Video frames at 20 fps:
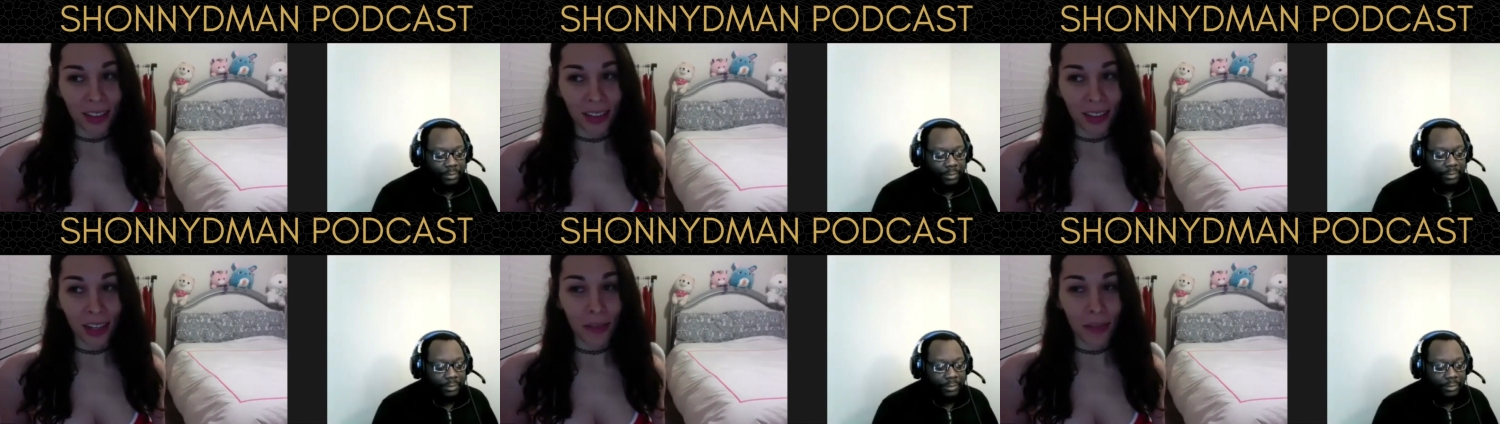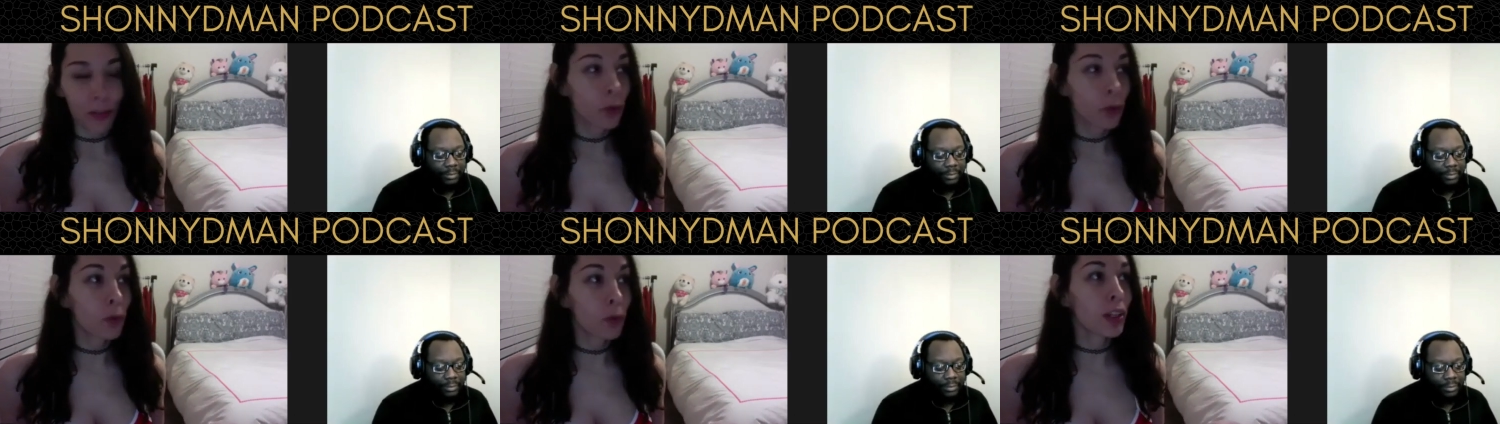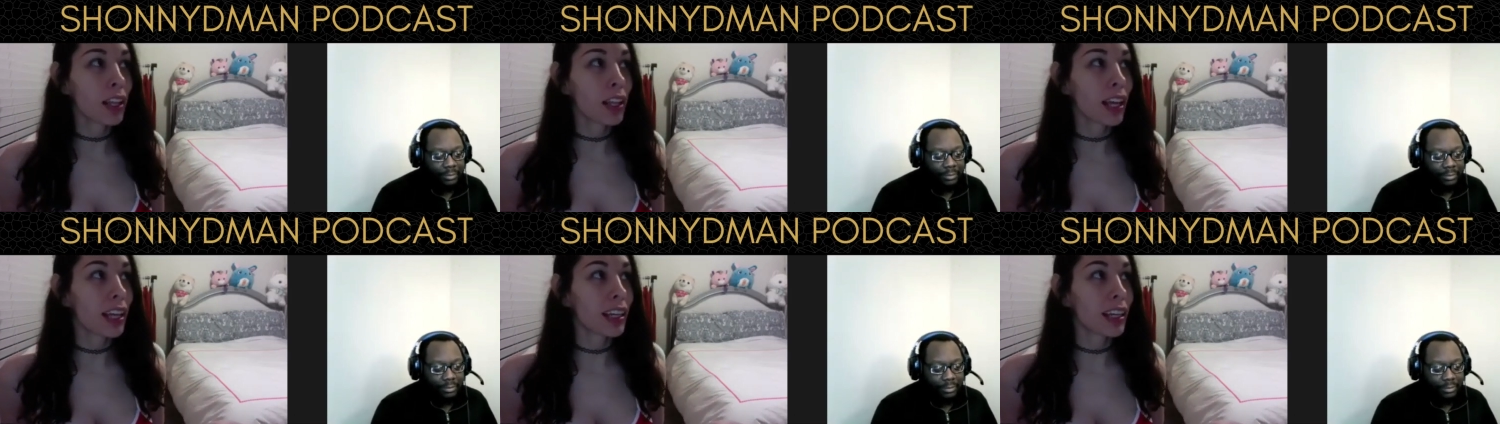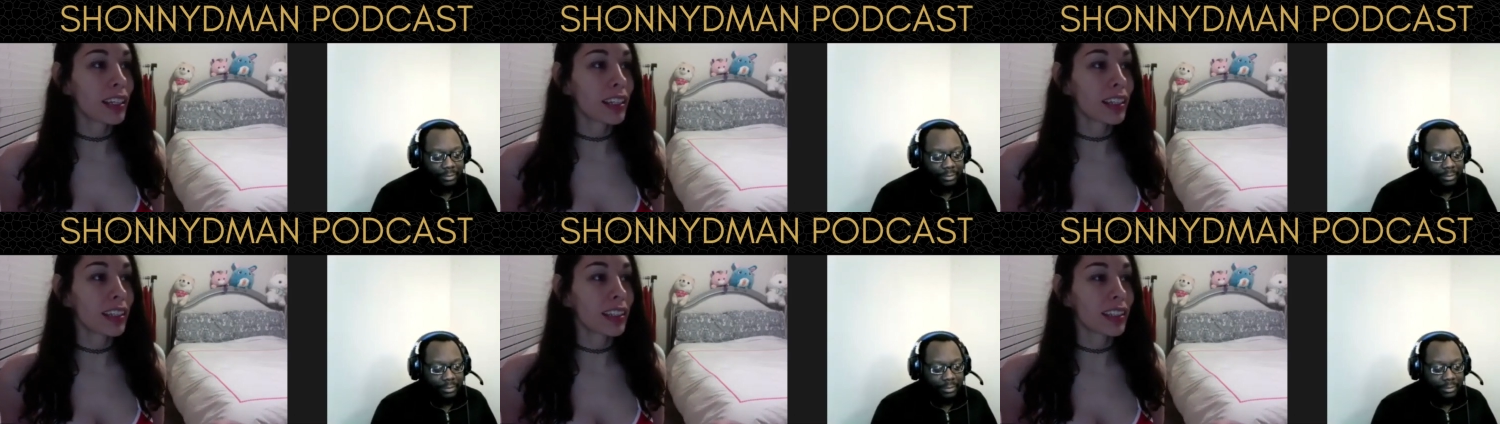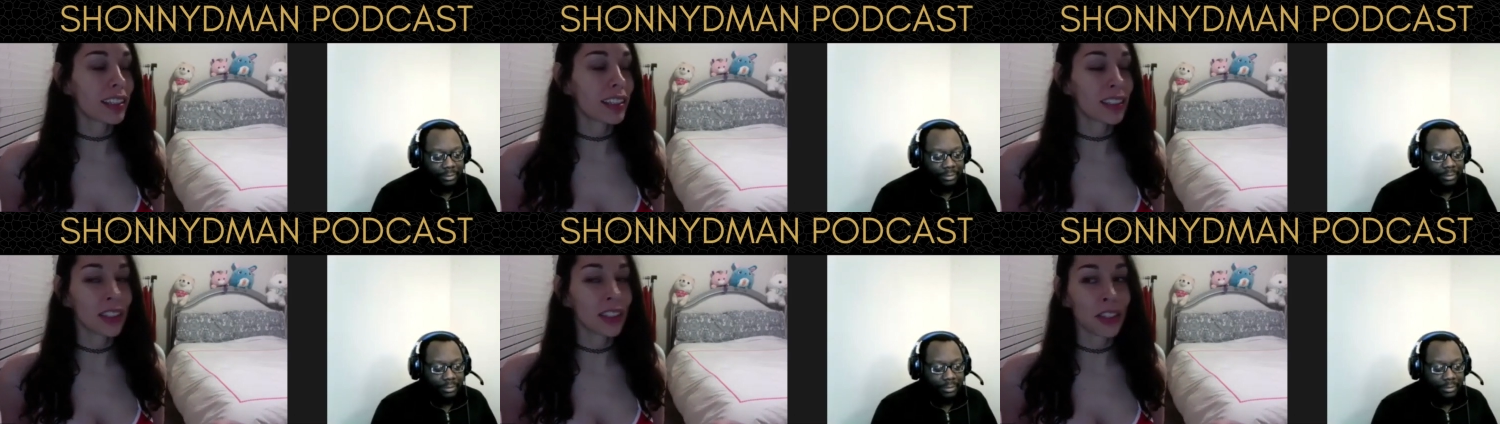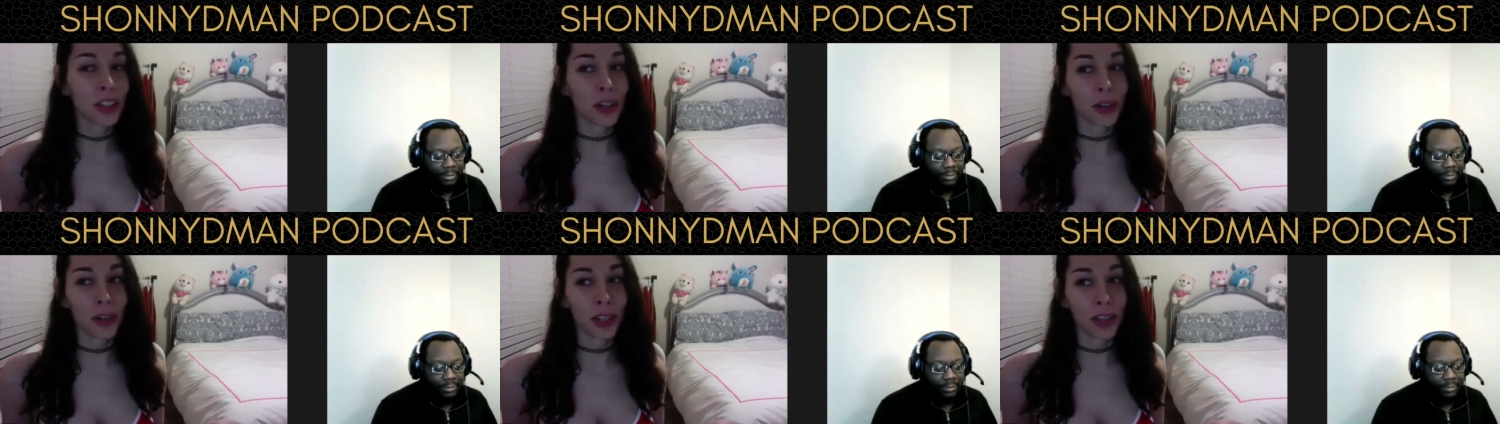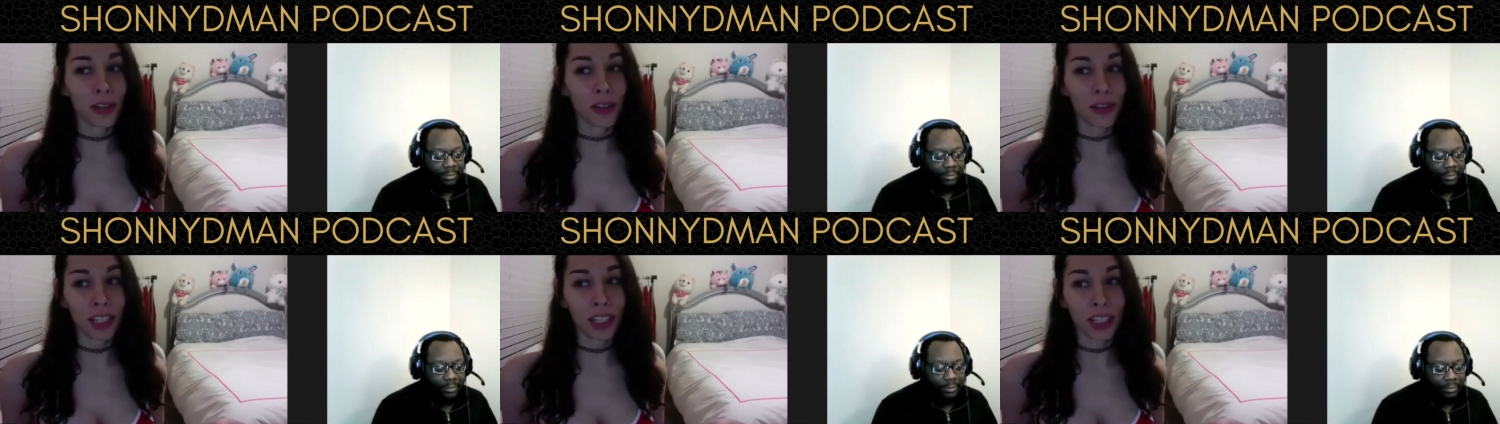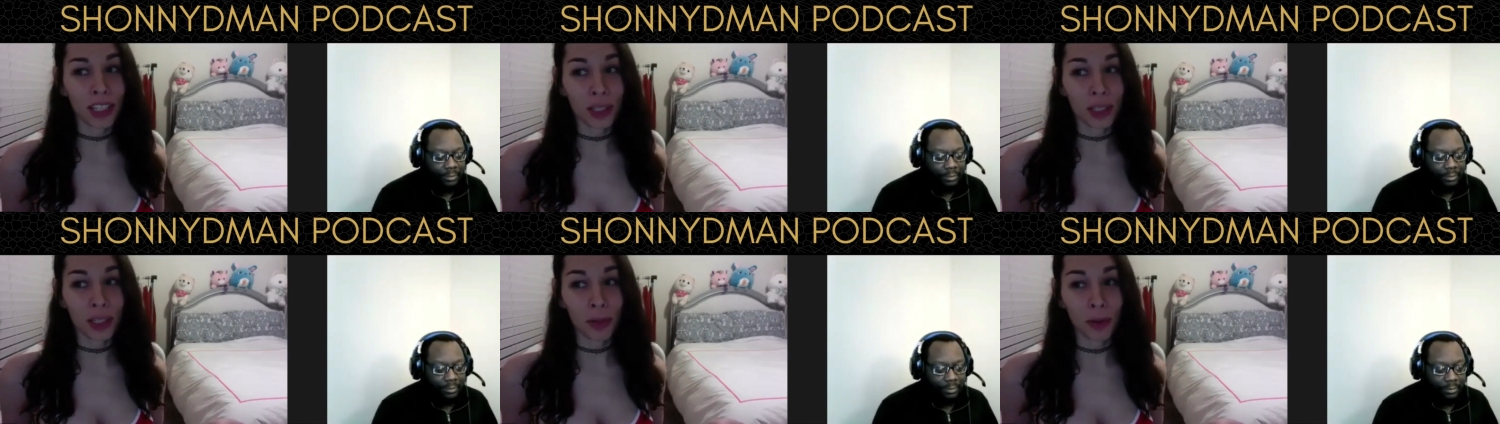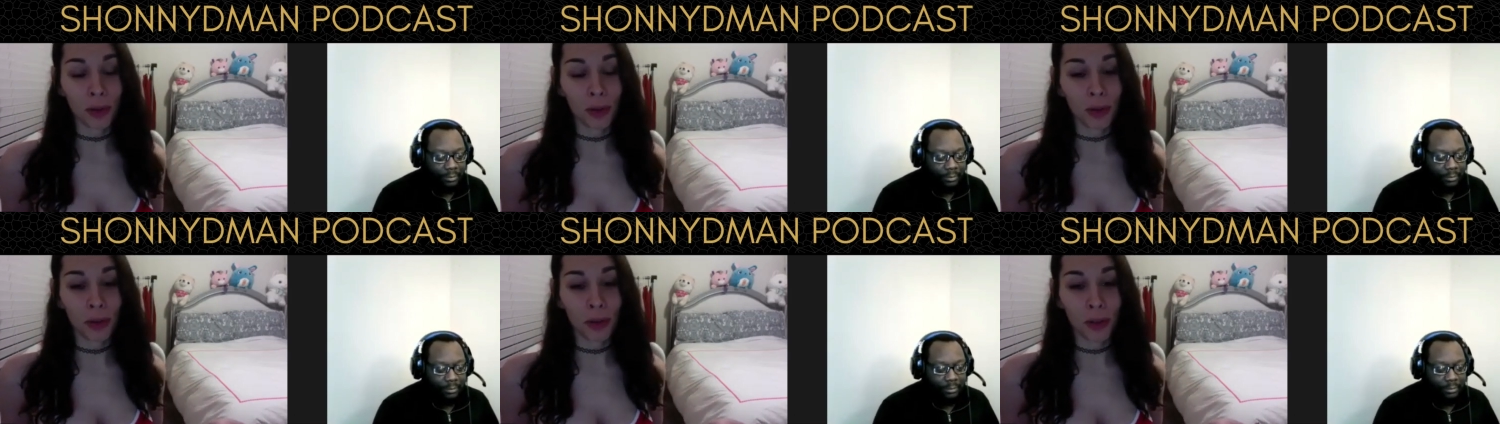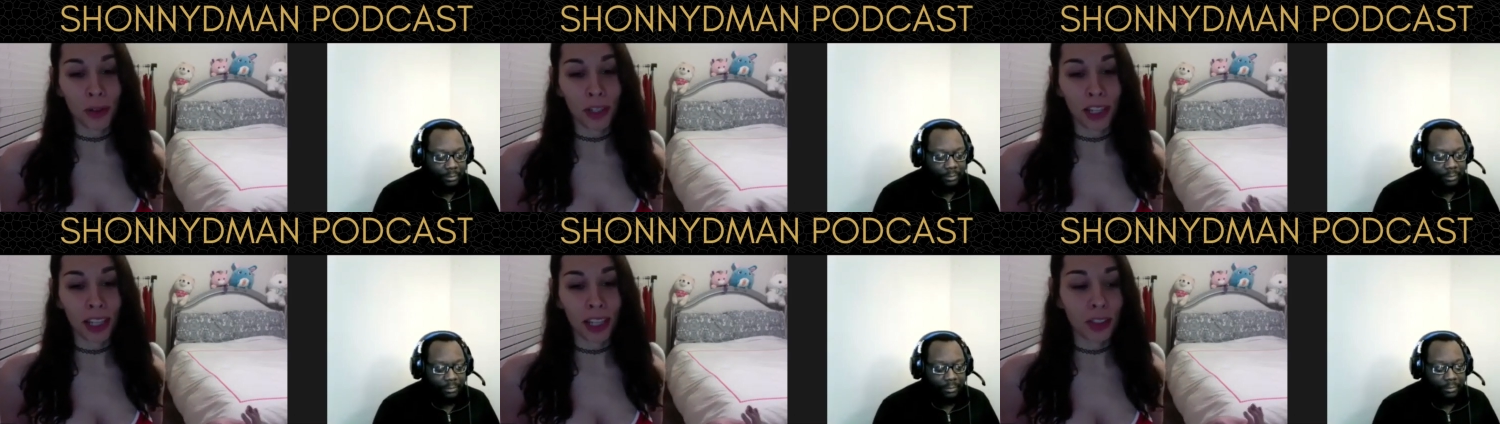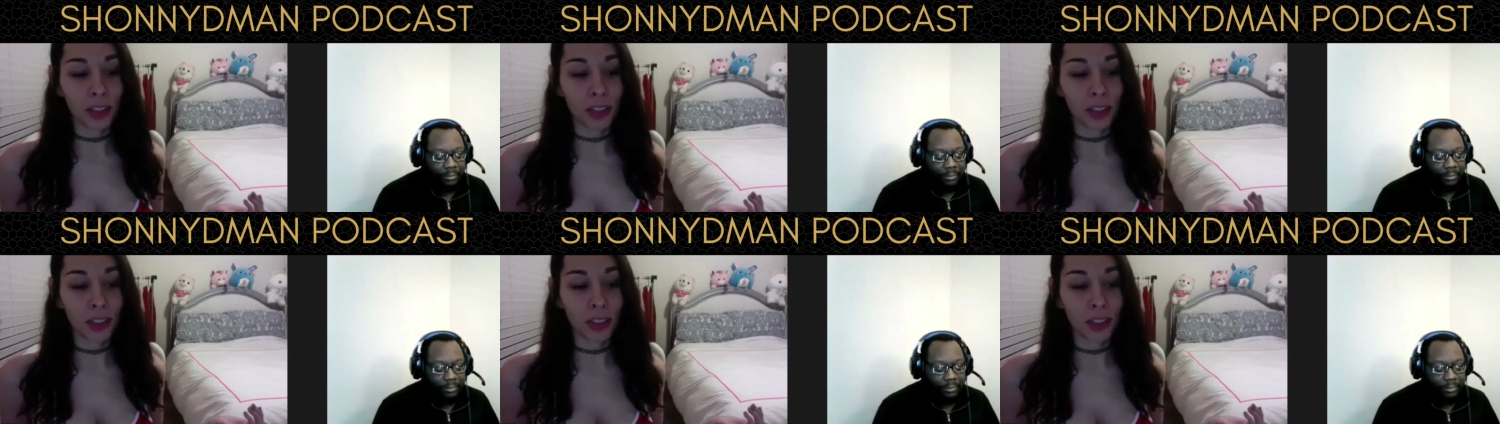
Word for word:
Speaker 1: if you were like, you know, Invincible or like